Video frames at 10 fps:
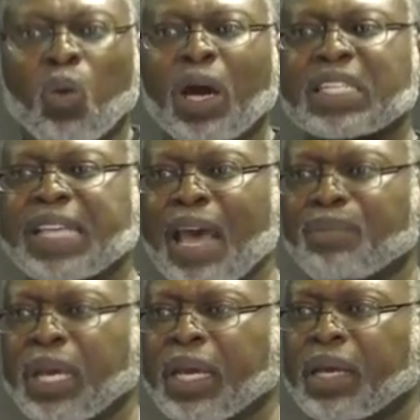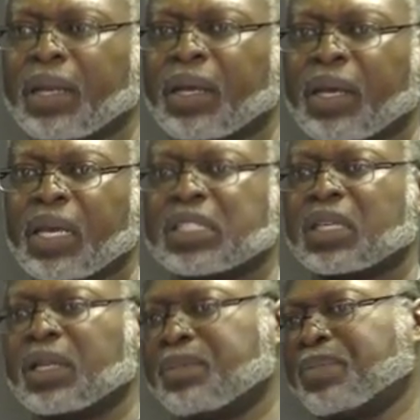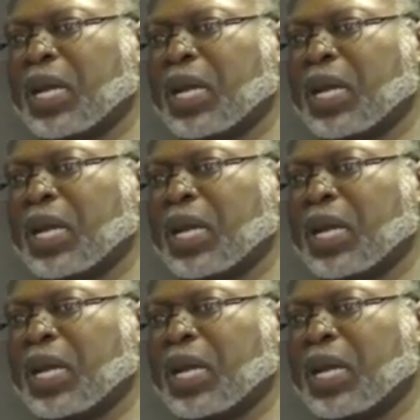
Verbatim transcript: What does that mean? He's been